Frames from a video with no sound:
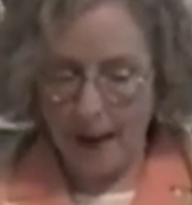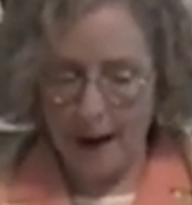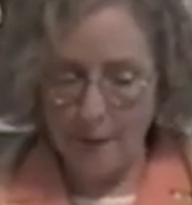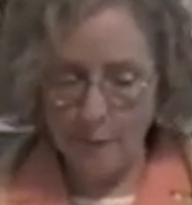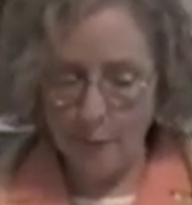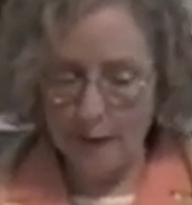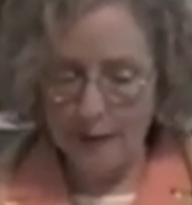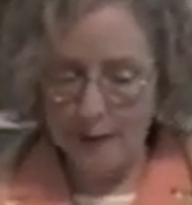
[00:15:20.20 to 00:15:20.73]

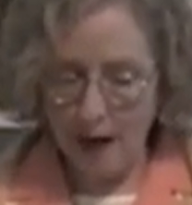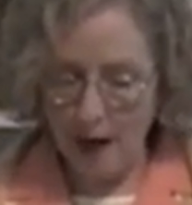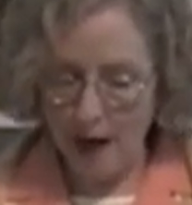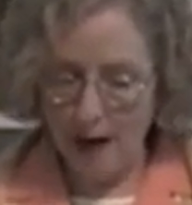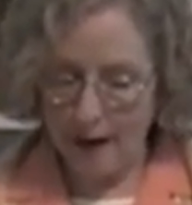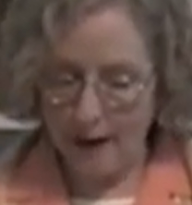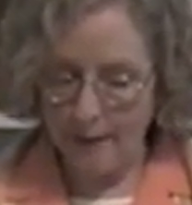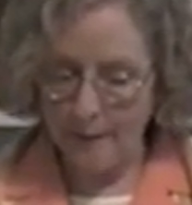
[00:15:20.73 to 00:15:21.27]
Every
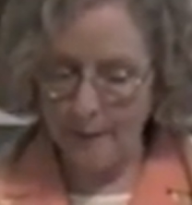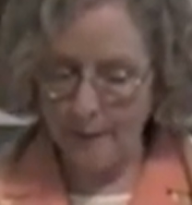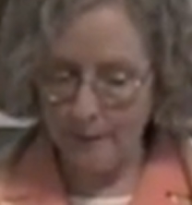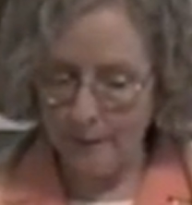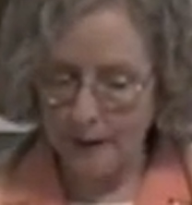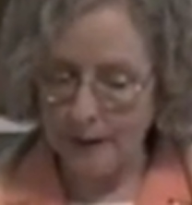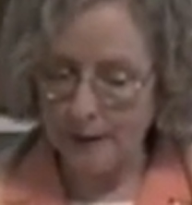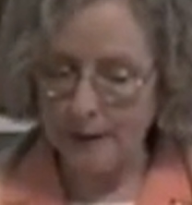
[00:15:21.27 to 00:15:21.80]
time
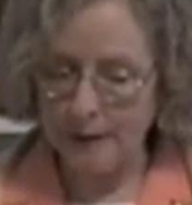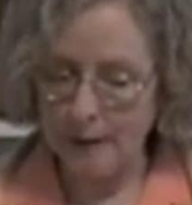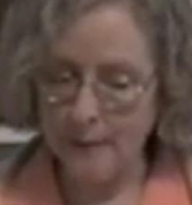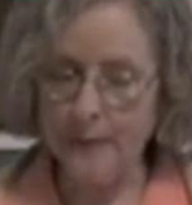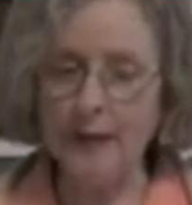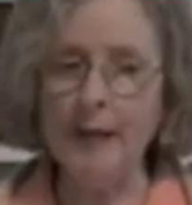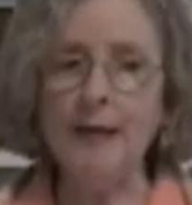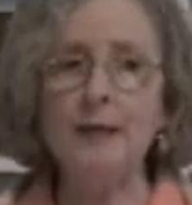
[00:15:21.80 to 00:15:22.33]

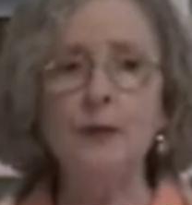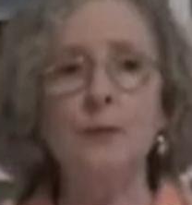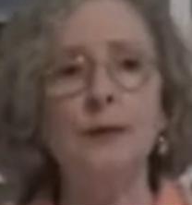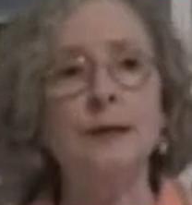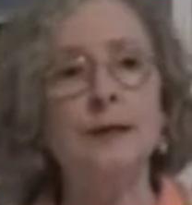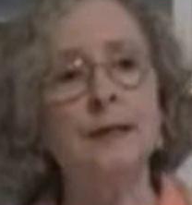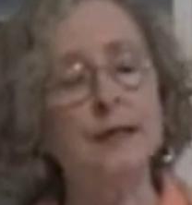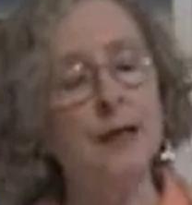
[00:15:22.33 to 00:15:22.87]
something has
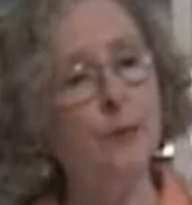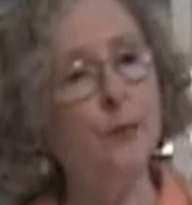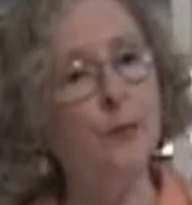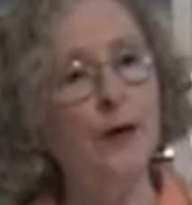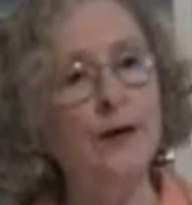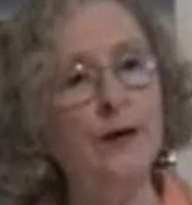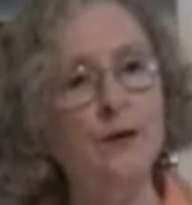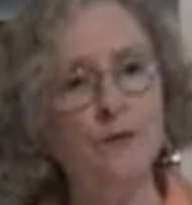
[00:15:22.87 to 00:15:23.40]
been
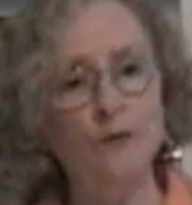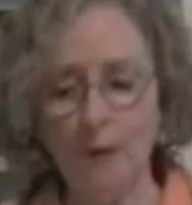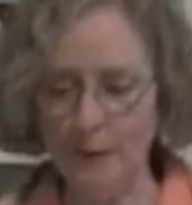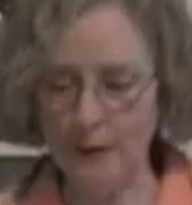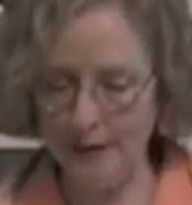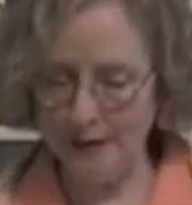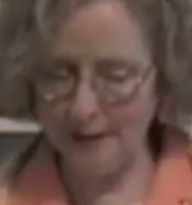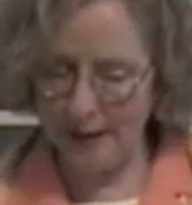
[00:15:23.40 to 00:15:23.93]
separated
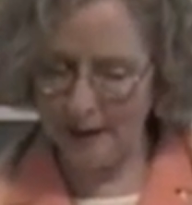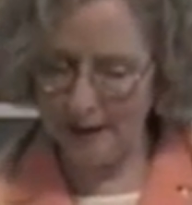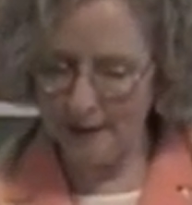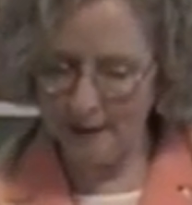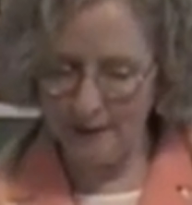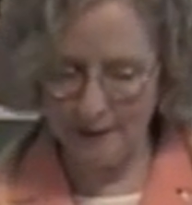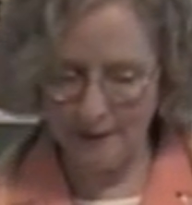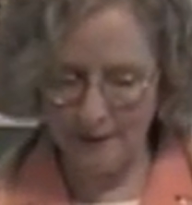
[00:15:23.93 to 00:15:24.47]
from the
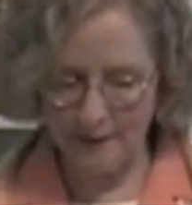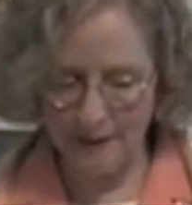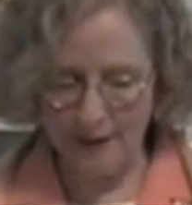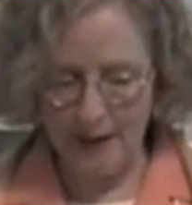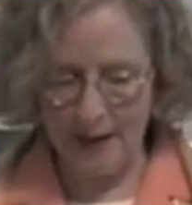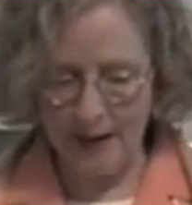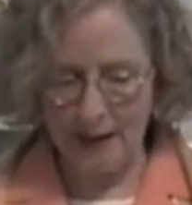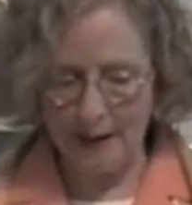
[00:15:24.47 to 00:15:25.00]
state,
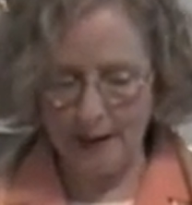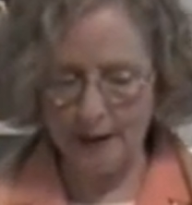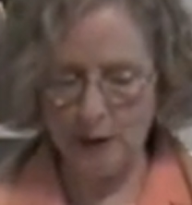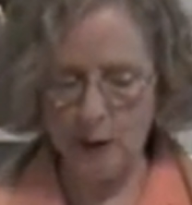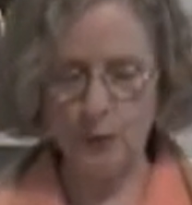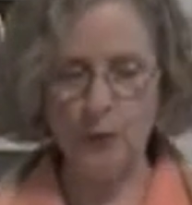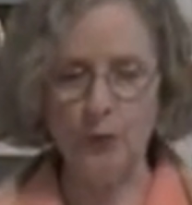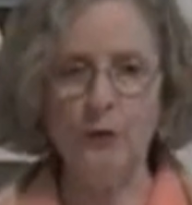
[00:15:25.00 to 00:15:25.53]
it
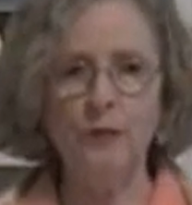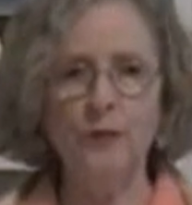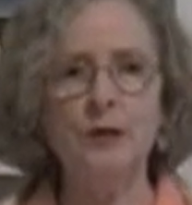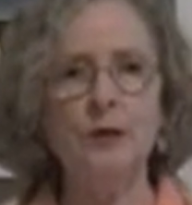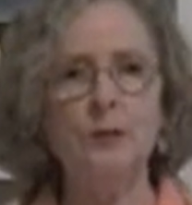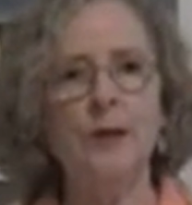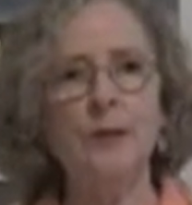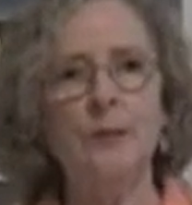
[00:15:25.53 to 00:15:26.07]
has
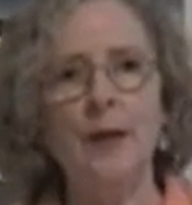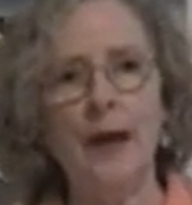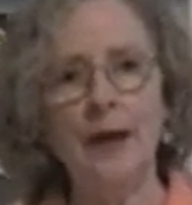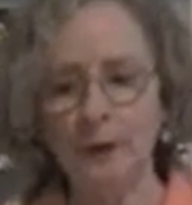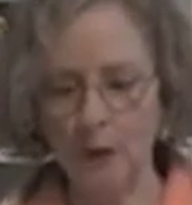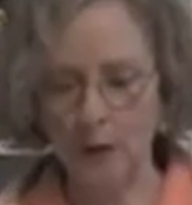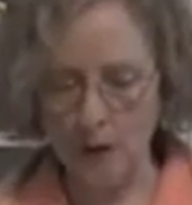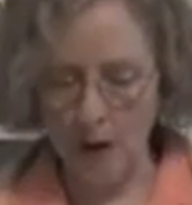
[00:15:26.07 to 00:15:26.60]
proven to be
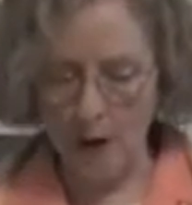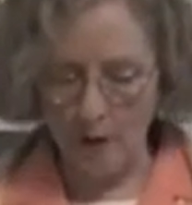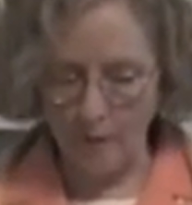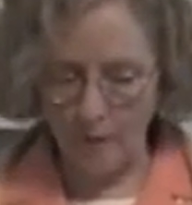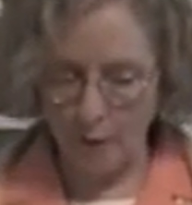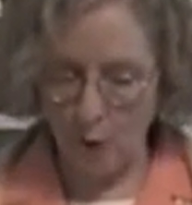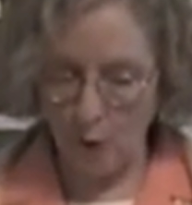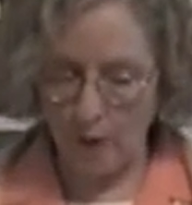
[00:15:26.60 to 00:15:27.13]
better
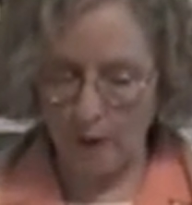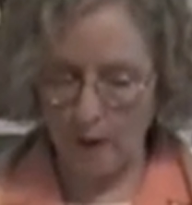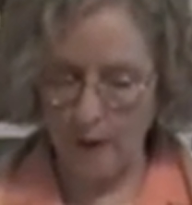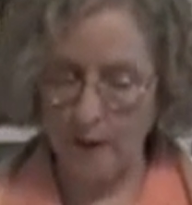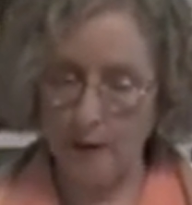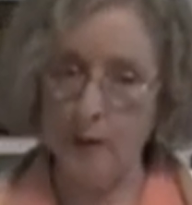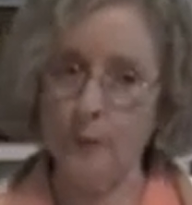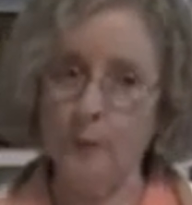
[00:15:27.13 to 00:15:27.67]
for
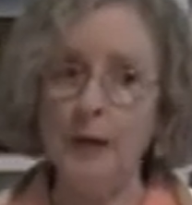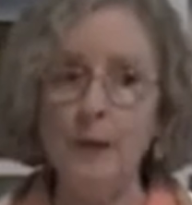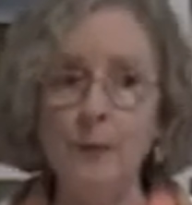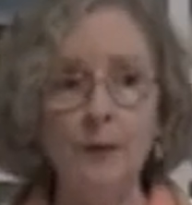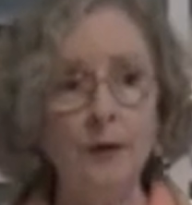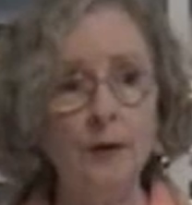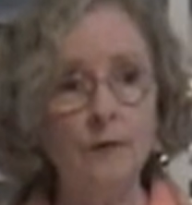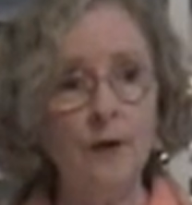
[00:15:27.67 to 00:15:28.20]
the
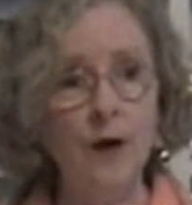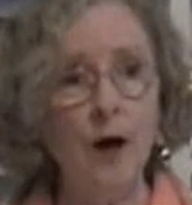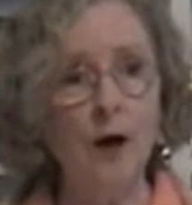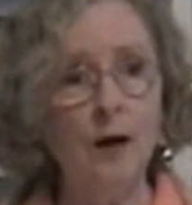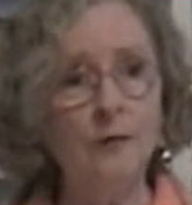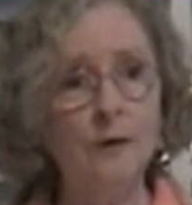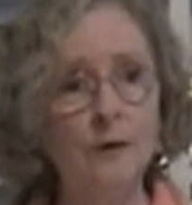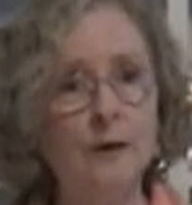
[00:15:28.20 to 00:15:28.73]
people
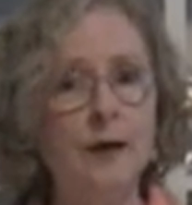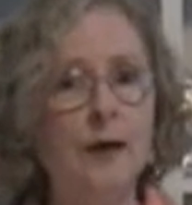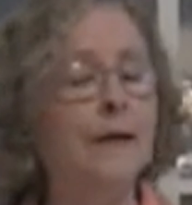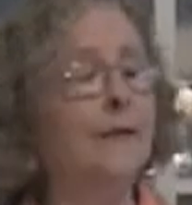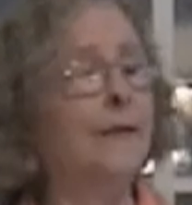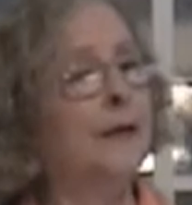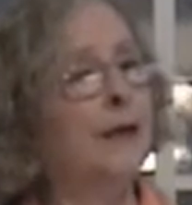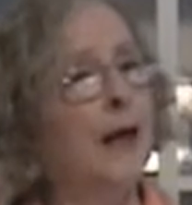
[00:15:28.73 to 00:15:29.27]
involved,
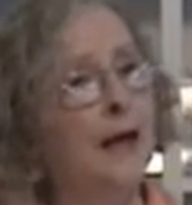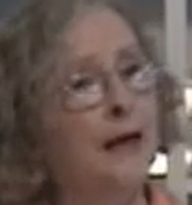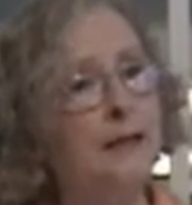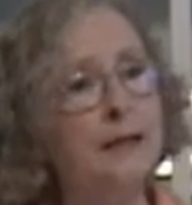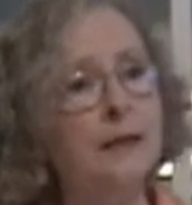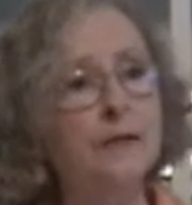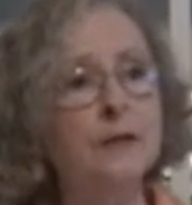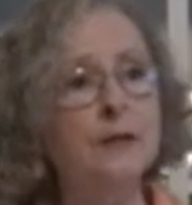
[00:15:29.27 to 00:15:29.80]
the
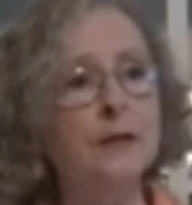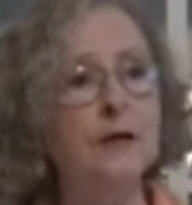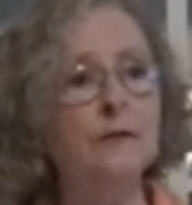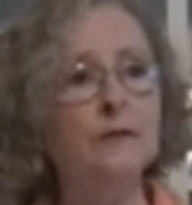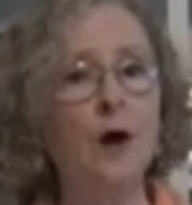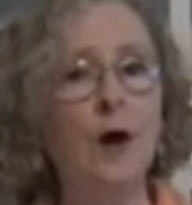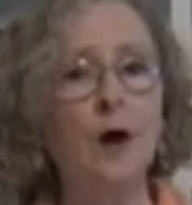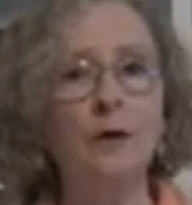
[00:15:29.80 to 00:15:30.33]
activity
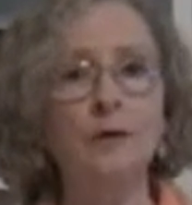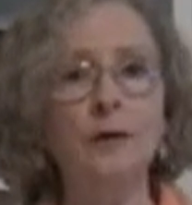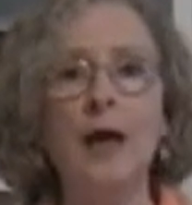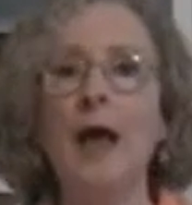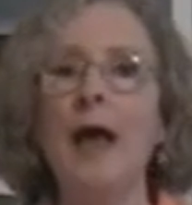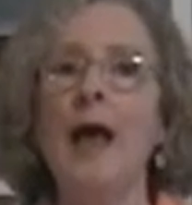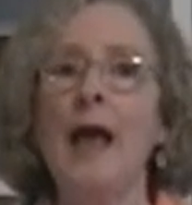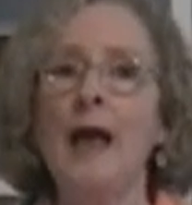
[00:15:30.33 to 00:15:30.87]
involved,
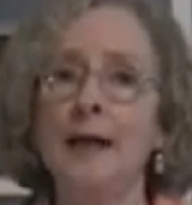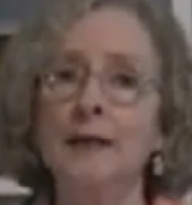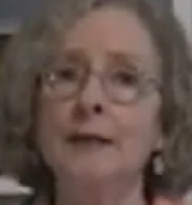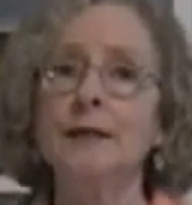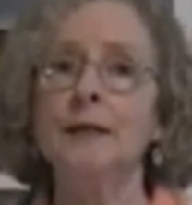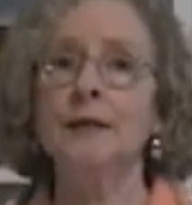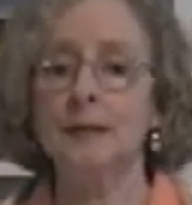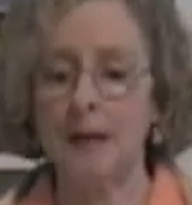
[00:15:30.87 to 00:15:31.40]
and
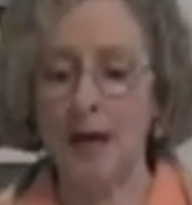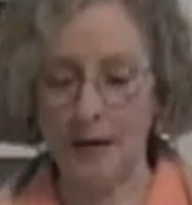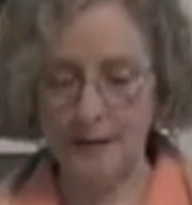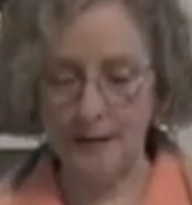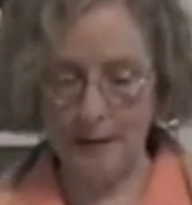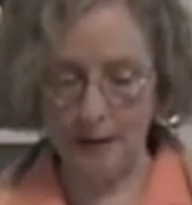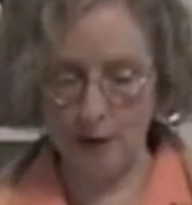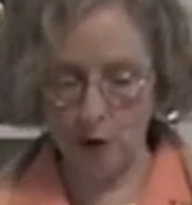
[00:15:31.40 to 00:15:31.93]

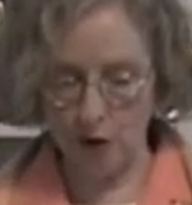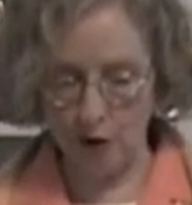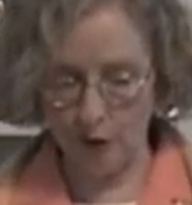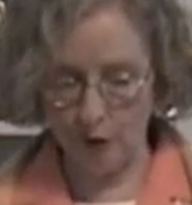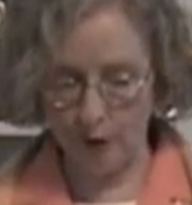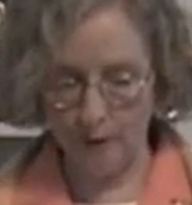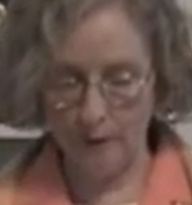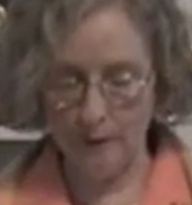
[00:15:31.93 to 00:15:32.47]
society in
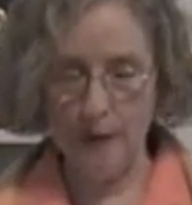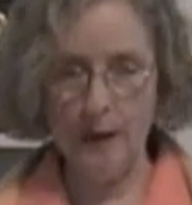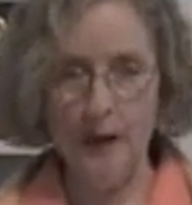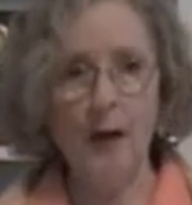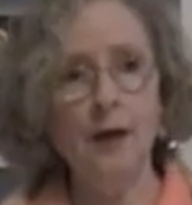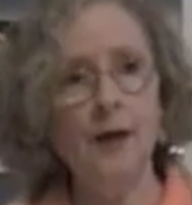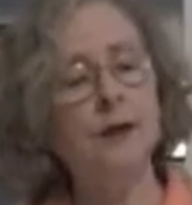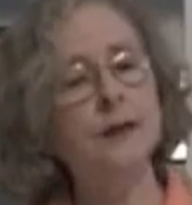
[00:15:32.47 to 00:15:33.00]
general.
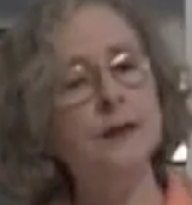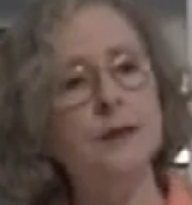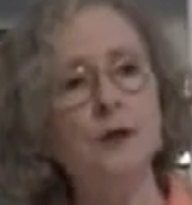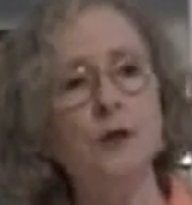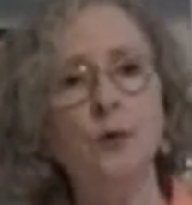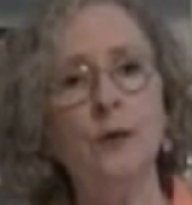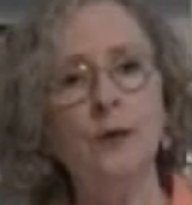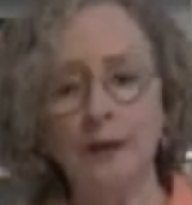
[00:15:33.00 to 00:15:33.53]

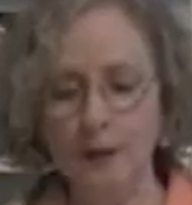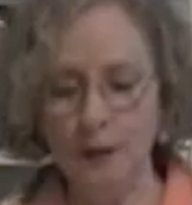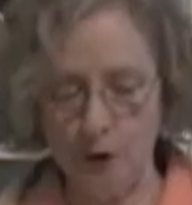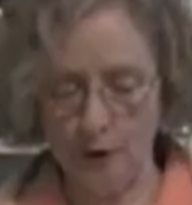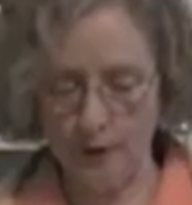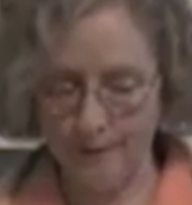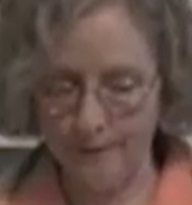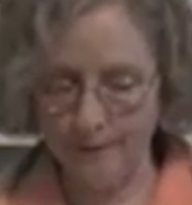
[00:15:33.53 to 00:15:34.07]
Consider
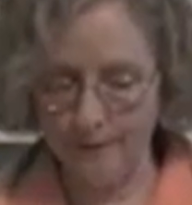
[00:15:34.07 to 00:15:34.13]
religion.